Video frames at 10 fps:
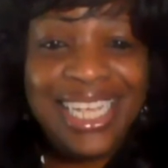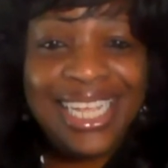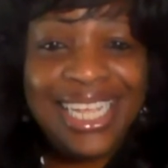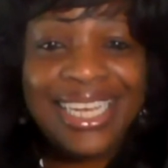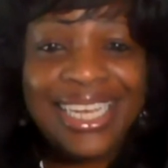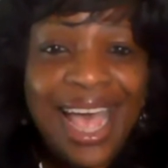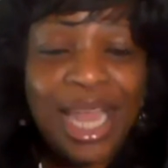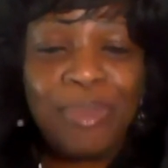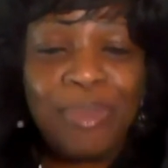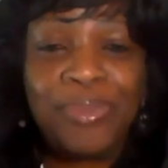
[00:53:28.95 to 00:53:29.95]
did
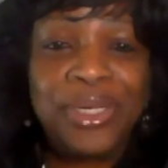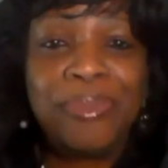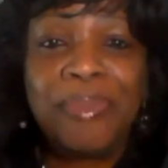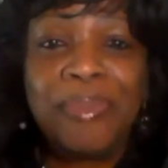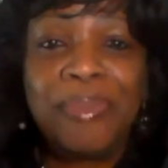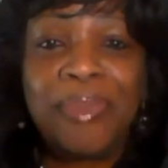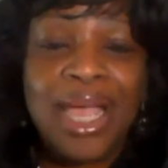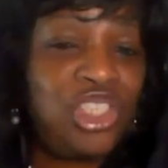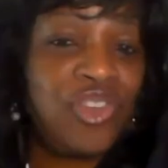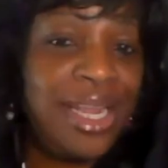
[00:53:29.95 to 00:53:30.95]
not put
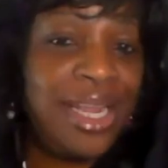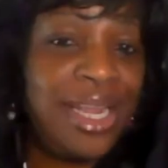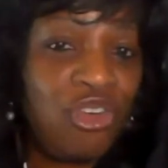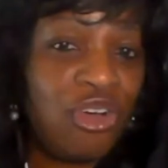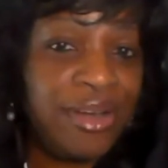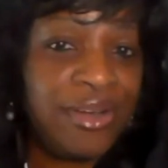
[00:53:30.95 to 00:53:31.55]
my restraining